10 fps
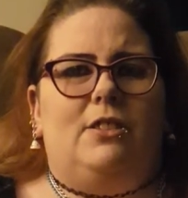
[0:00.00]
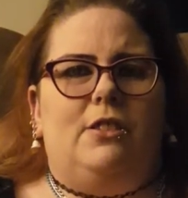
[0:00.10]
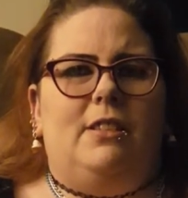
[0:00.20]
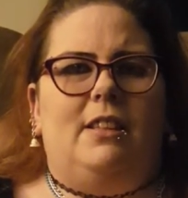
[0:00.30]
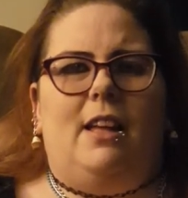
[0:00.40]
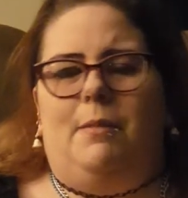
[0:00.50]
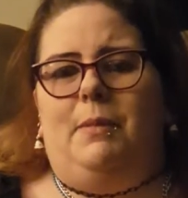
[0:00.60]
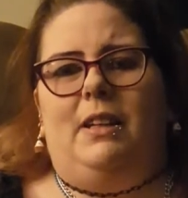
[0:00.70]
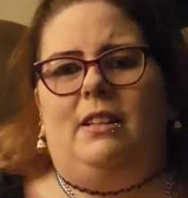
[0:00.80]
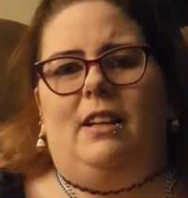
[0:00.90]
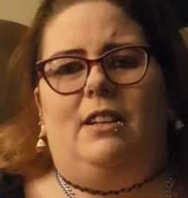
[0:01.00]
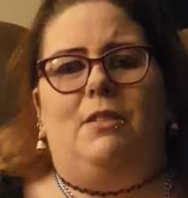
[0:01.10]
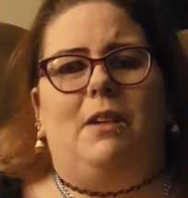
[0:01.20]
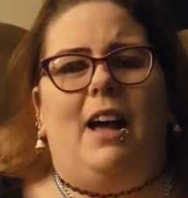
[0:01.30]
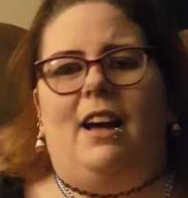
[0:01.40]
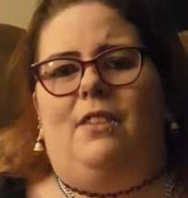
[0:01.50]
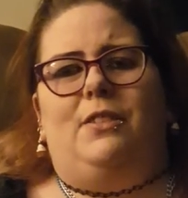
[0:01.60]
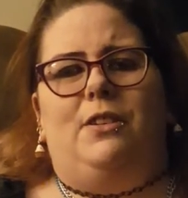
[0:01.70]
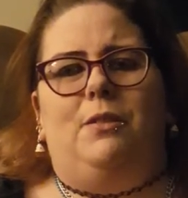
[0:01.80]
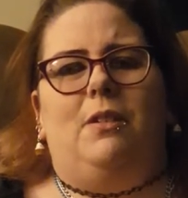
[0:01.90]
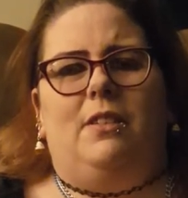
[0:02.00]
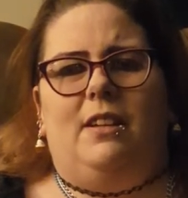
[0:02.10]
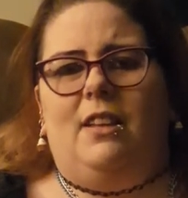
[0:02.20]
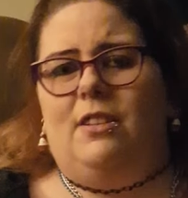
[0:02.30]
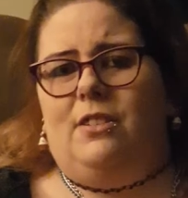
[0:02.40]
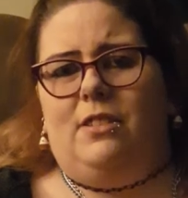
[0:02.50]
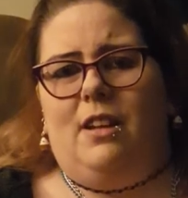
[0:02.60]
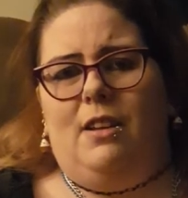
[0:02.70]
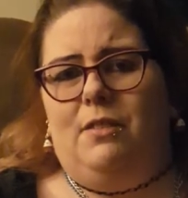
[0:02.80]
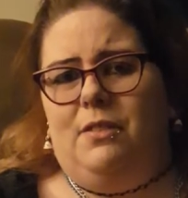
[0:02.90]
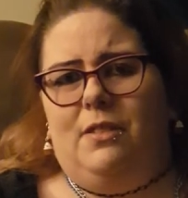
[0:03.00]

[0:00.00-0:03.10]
shouldn't that mean I don't have to do all the other stuff?